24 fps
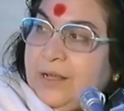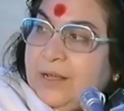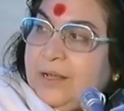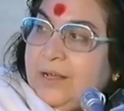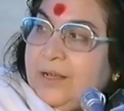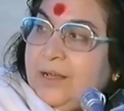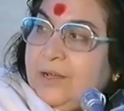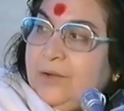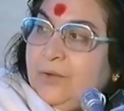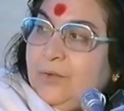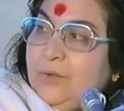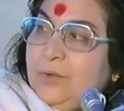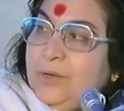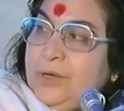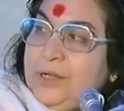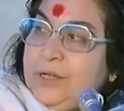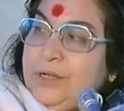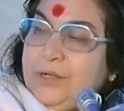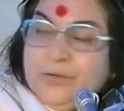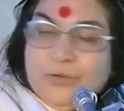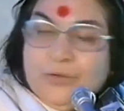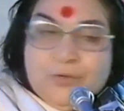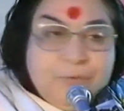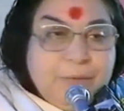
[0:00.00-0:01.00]
And only
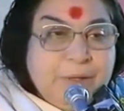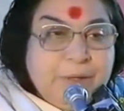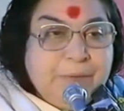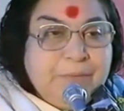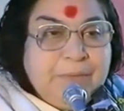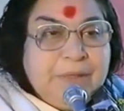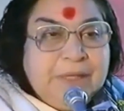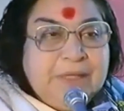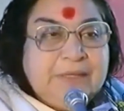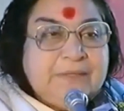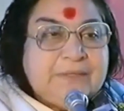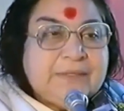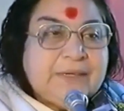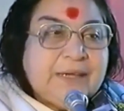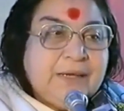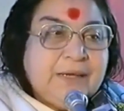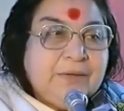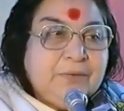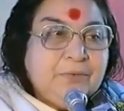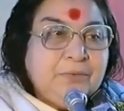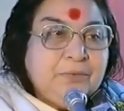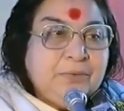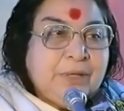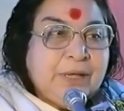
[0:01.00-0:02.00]
human beings can
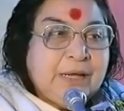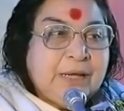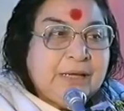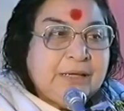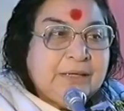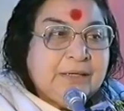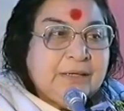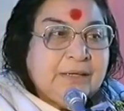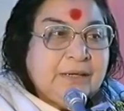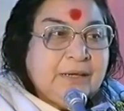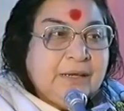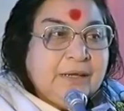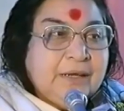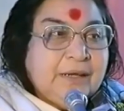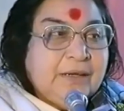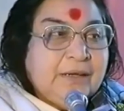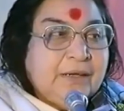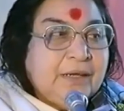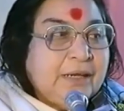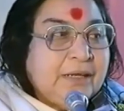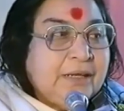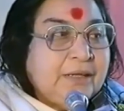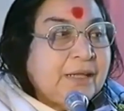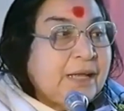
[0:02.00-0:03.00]
do that,
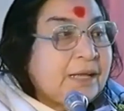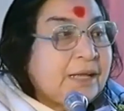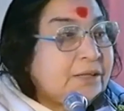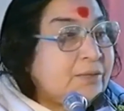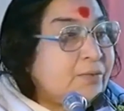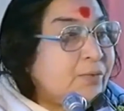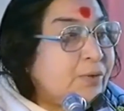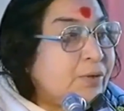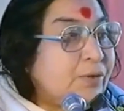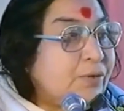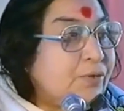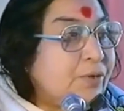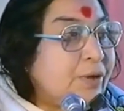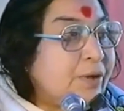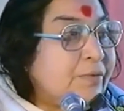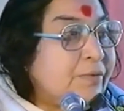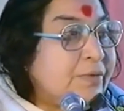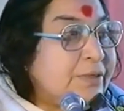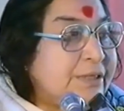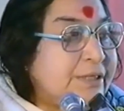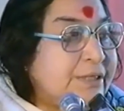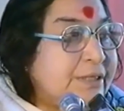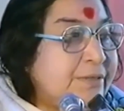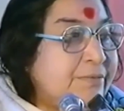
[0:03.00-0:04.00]
and that's what we have
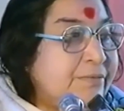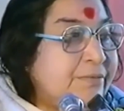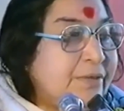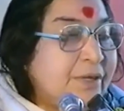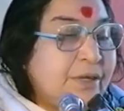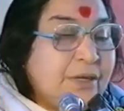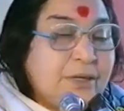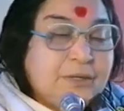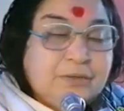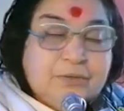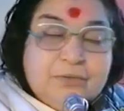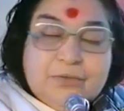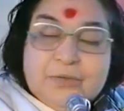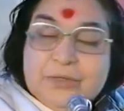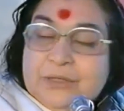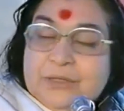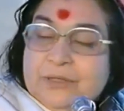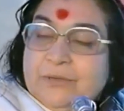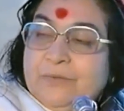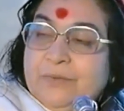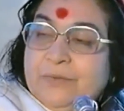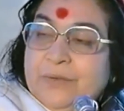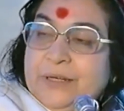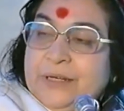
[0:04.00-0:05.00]
achieved. So it's
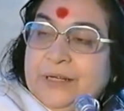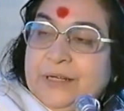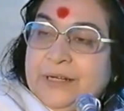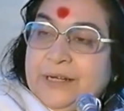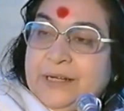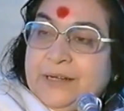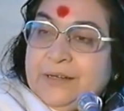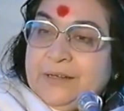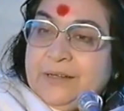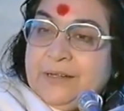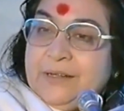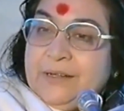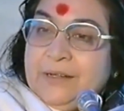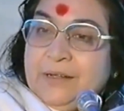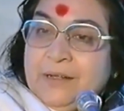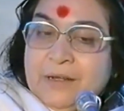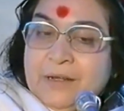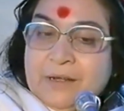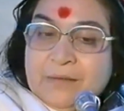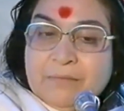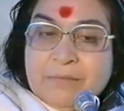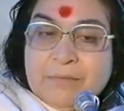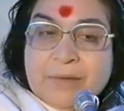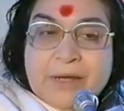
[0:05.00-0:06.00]
a very great thing.
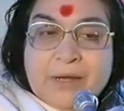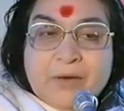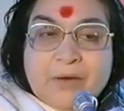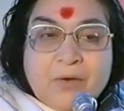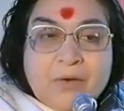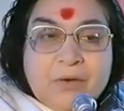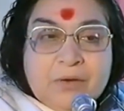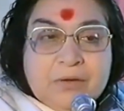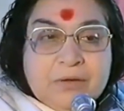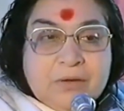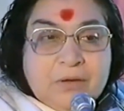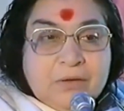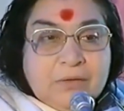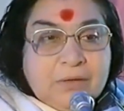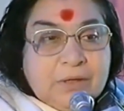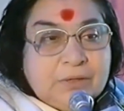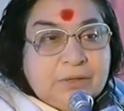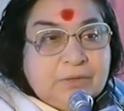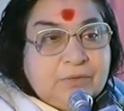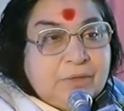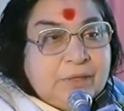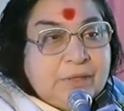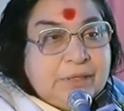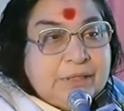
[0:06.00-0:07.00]
My all
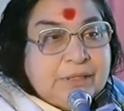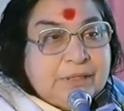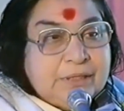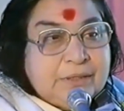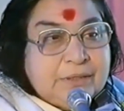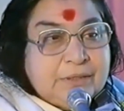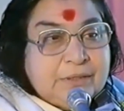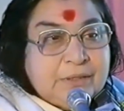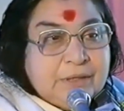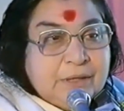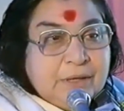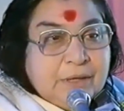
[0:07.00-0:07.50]
congratulations.